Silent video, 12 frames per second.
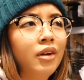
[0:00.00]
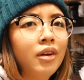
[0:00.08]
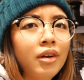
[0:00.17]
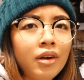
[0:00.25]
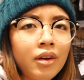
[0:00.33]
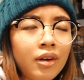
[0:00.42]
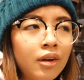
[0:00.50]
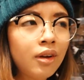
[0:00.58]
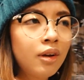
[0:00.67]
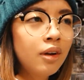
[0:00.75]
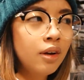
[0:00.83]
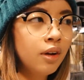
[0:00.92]
We don't
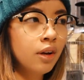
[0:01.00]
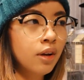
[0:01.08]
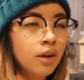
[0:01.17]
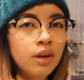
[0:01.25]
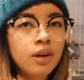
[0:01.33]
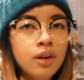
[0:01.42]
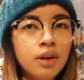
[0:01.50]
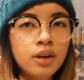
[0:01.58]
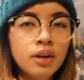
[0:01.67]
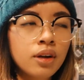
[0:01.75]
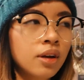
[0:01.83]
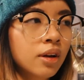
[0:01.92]
have just
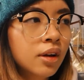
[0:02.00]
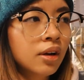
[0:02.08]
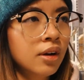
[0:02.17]
supermarket.